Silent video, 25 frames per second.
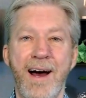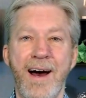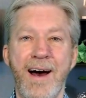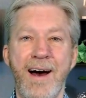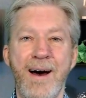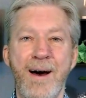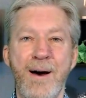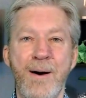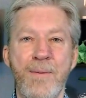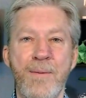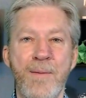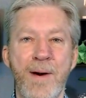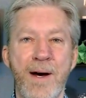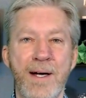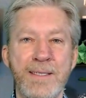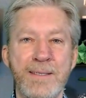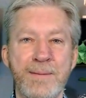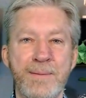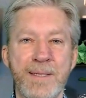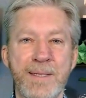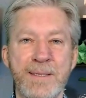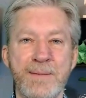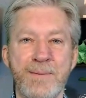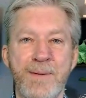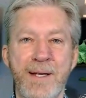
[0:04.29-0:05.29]
Um, I
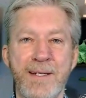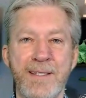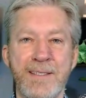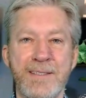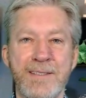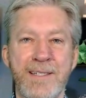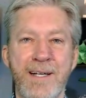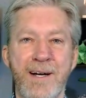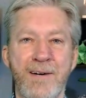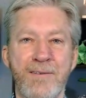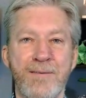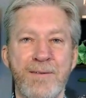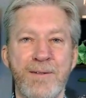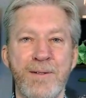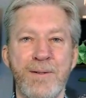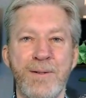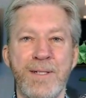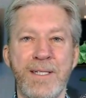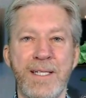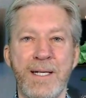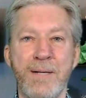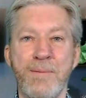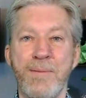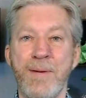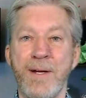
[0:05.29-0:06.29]
speak Spanish now
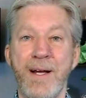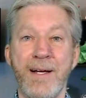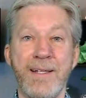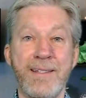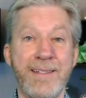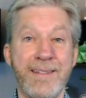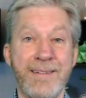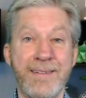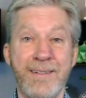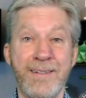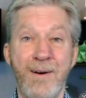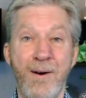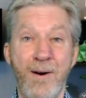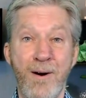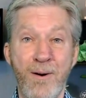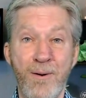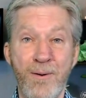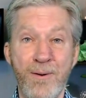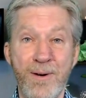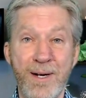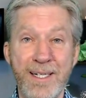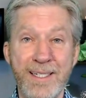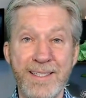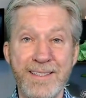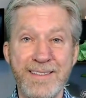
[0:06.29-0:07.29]
fluently, but I didn't
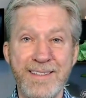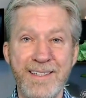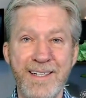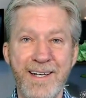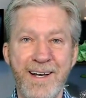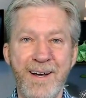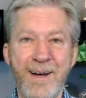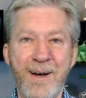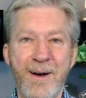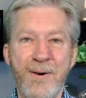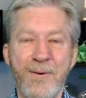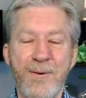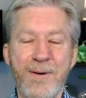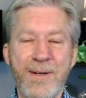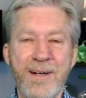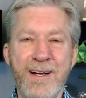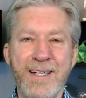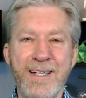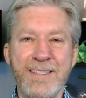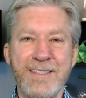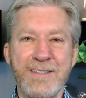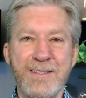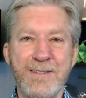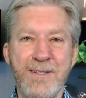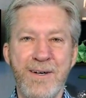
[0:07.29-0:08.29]
always. When
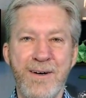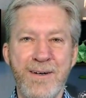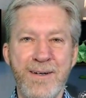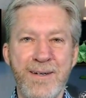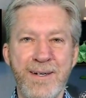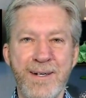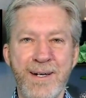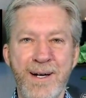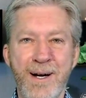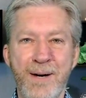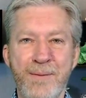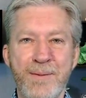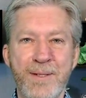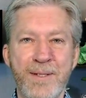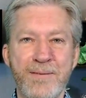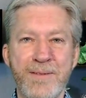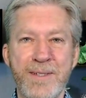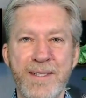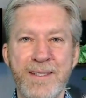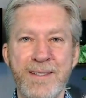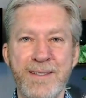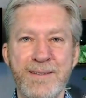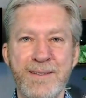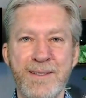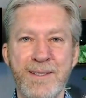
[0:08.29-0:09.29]
I started a couple of
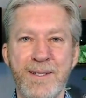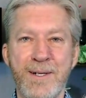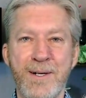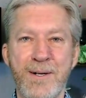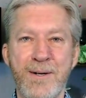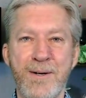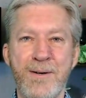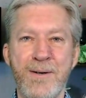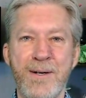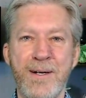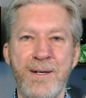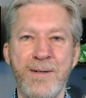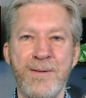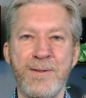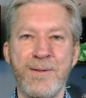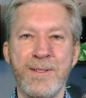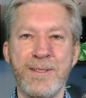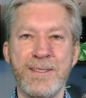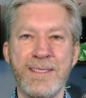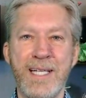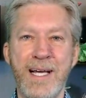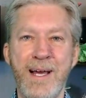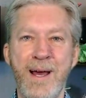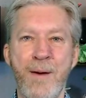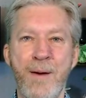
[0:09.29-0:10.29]
years ago, it
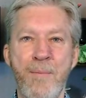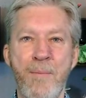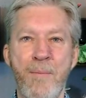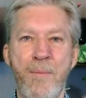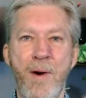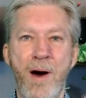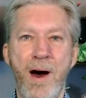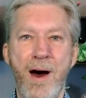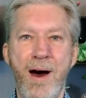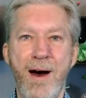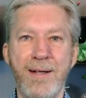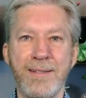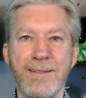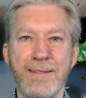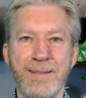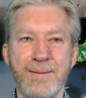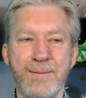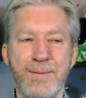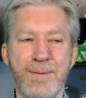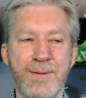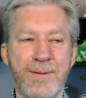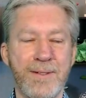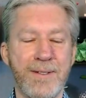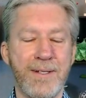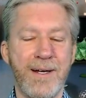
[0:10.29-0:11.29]
was
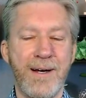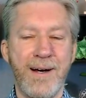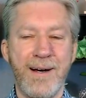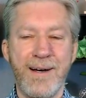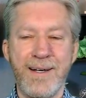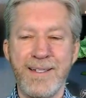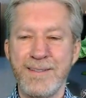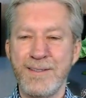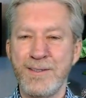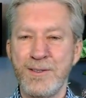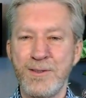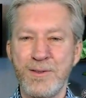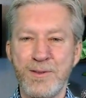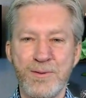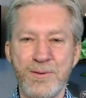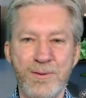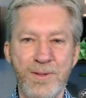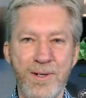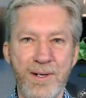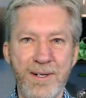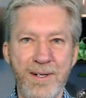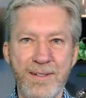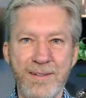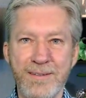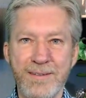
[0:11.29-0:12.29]
impossible. I
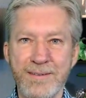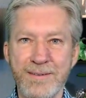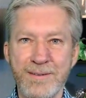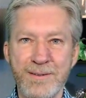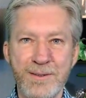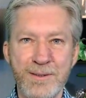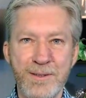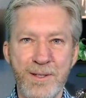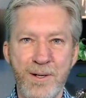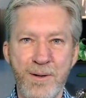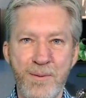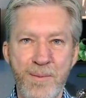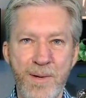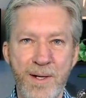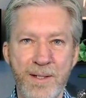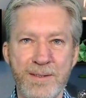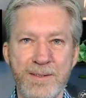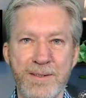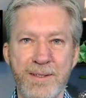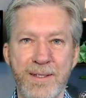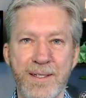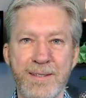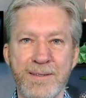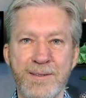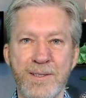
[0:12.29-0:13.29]
struggled so
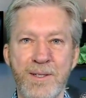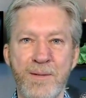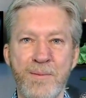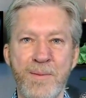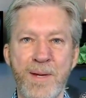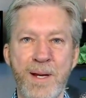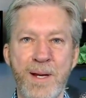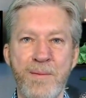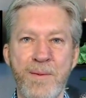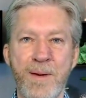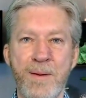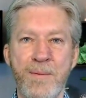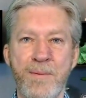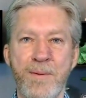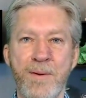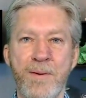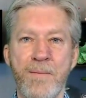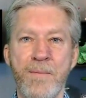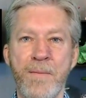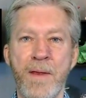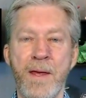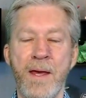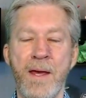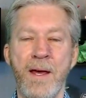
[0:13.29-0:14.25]
much, like so many people.